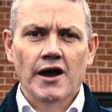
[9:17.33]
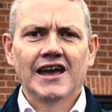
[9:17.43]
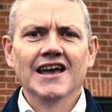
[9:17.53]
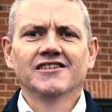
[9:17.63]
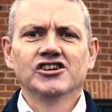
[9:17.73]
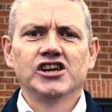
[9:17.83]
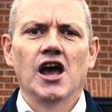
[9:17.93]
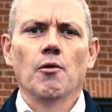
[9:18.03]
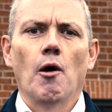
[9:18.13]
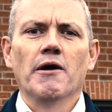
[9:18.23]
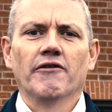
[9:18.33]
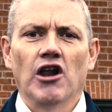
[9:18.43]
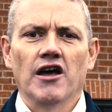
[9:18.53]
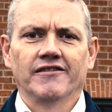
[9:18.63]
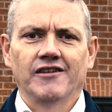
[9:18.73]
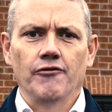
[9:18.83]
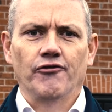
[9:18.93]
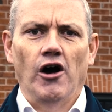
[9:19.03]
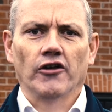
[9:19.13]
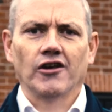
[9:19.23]
are keen to share what we have learned so
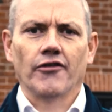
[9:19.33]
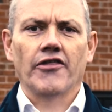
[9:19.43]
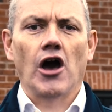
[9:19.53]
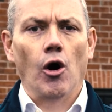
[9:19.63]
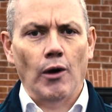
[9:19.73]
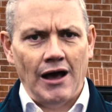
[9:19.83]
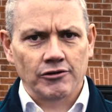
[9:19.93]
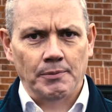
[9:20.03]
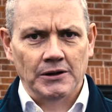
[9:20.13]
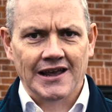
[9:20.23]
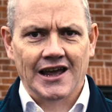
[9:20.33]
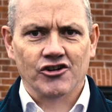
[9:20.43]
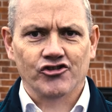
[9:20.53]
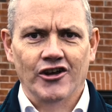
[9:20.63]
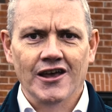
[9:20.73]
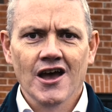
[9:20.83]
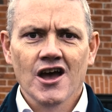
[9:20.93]
far so that the whole house building industry